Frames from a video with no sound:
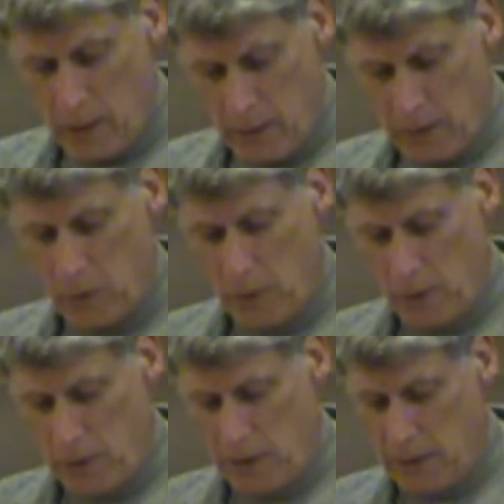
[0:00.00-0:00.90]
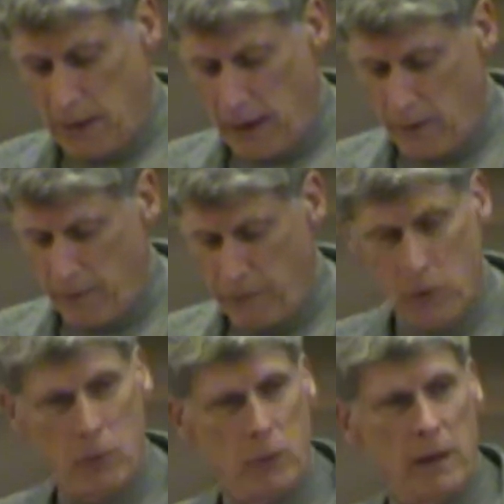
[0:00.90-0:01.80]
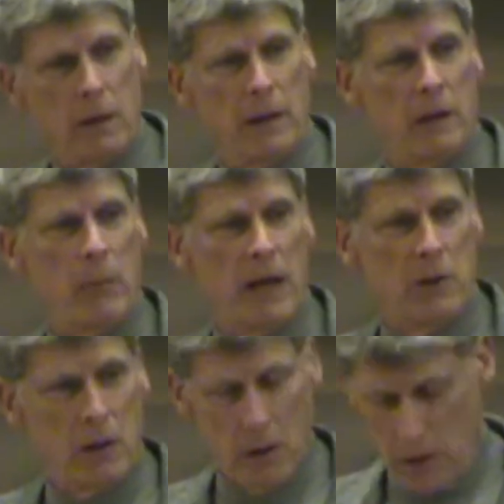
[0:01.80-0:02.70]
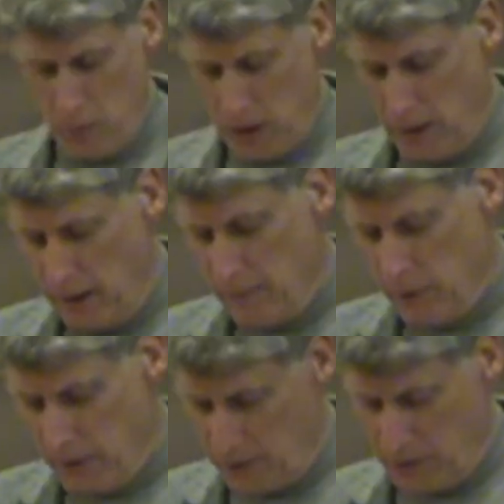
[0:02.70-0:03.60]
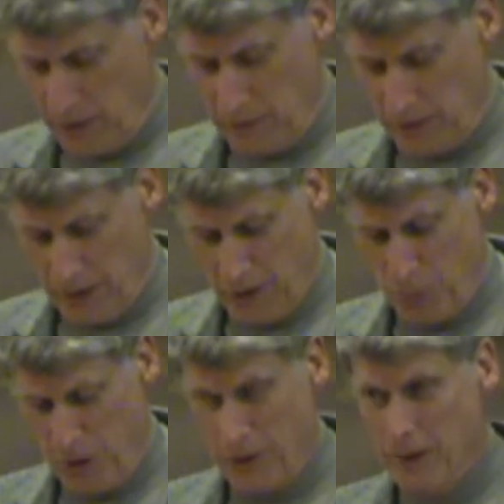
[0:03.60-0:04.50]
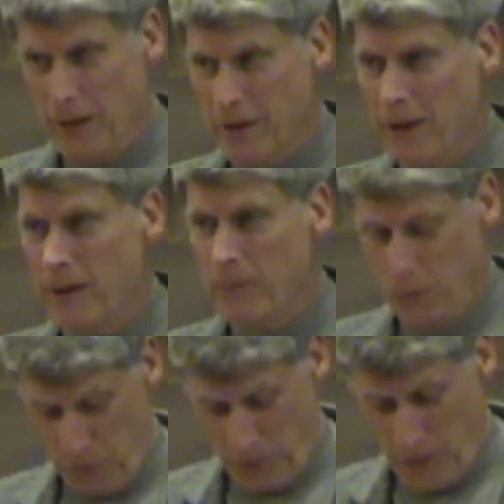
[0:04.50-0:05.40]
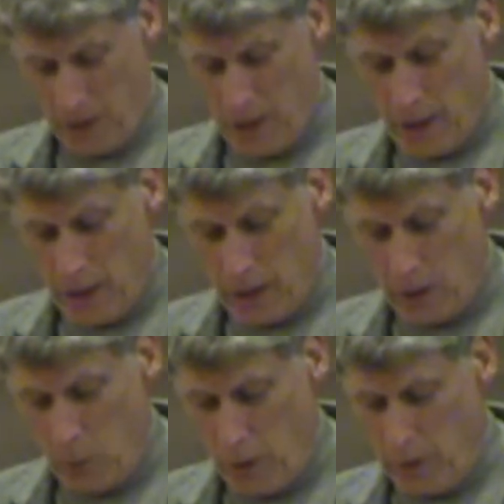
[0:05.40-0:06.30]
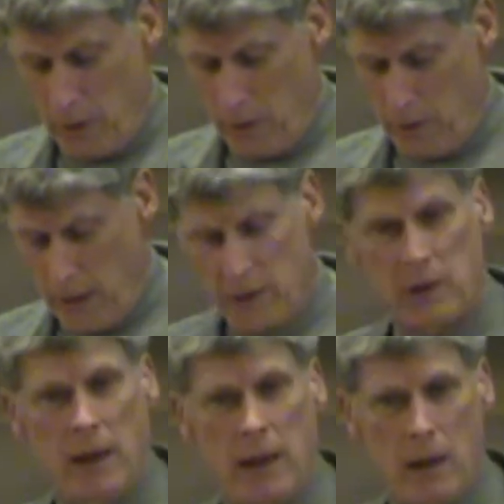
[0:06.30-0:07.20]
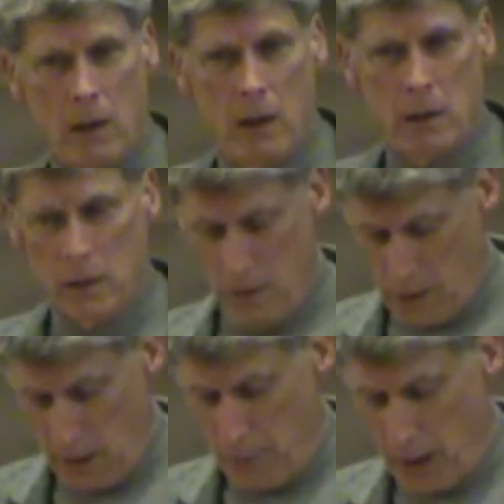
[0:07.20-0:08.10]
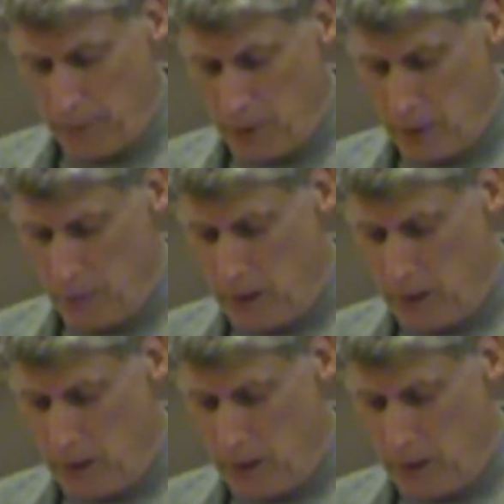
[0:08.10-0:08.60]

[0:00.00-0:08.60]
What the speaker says: This one looks at how a few real and imaginary medievalists have seen the period. In one earlier essay, I argued that popular